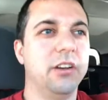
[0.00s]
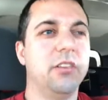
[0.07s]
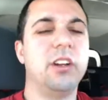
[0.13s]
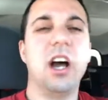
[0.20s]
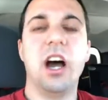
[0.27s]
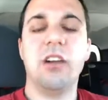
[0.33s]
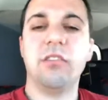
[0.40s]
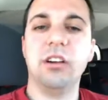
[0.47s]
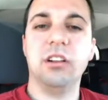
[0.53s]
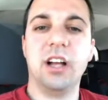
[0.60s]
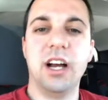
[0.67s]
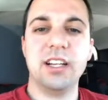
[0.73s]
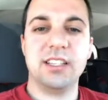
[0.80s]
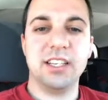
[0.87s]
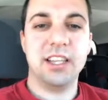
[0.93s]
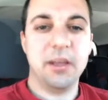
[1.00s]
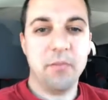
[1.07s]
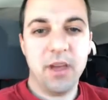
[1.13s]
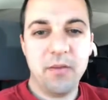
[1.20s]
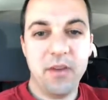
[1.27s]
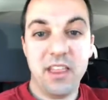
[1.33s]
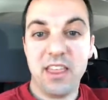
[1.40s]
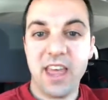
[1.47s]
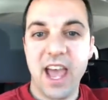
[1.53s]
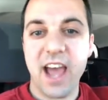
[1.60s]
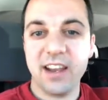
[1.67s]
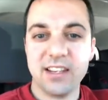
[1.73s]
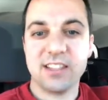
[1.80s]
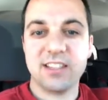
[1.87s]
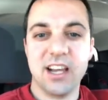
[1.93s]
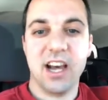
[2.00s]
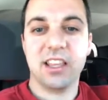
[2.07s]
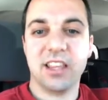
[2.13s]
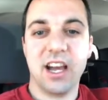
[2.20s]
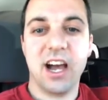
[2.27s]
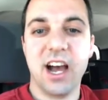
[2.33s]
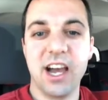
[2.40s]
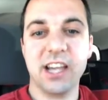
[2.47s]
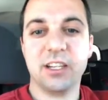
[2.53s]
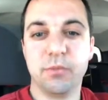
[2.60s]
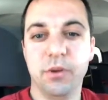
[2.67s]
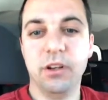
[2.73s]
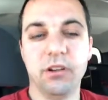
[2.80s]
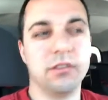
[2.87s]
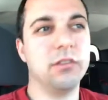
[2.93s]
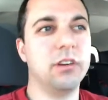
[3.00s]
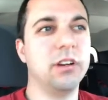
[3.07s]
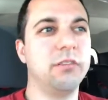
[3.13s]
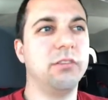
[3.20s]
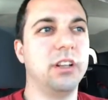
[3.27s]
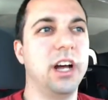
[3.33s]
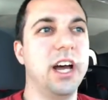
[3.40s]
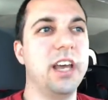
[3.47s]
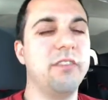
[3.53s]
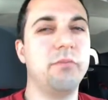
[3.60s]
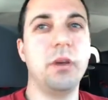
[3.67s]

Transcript: not realizing that maybe that is not the highest pinnacle of life.